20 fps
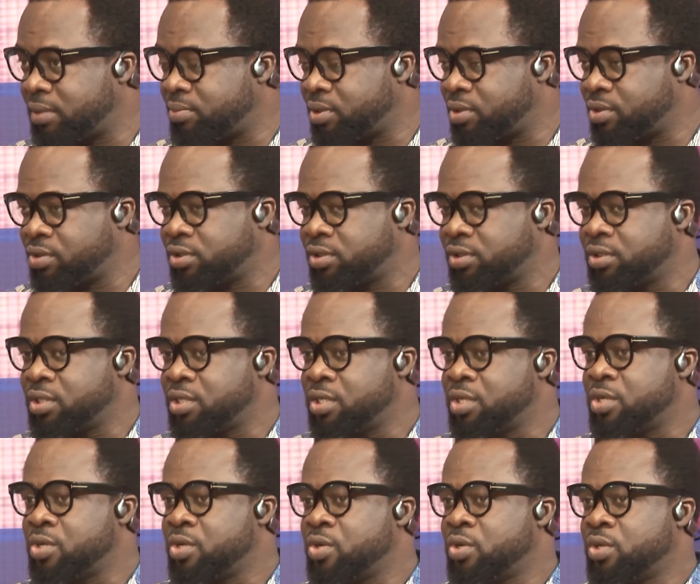Because
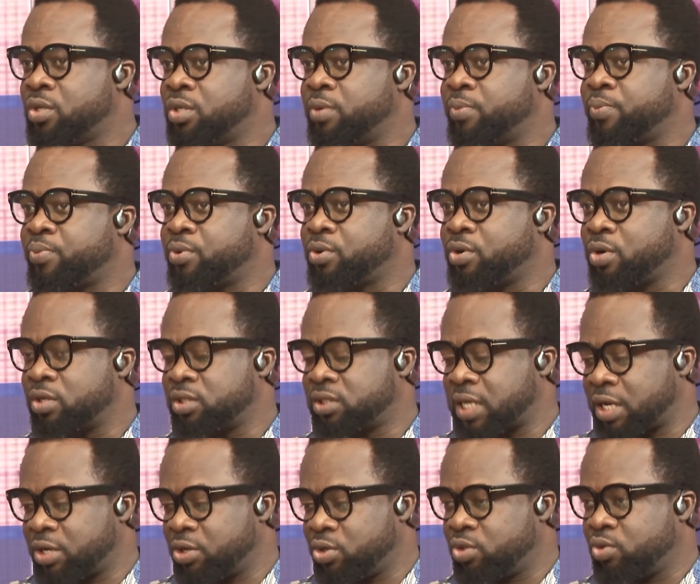the products
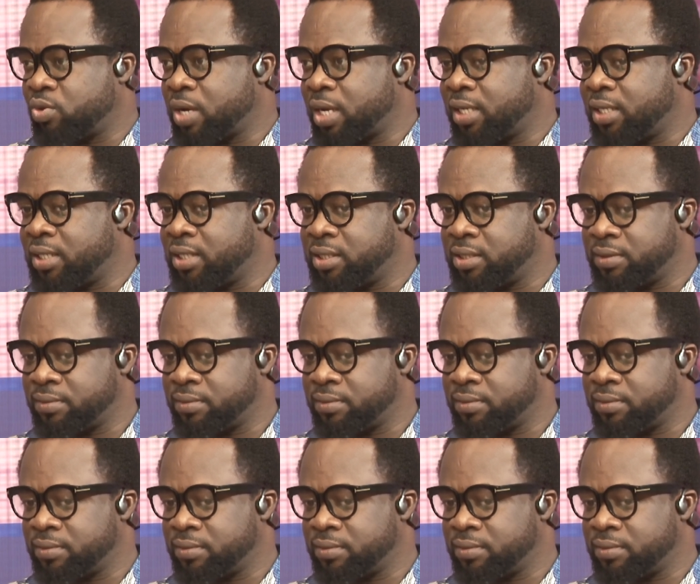are usually,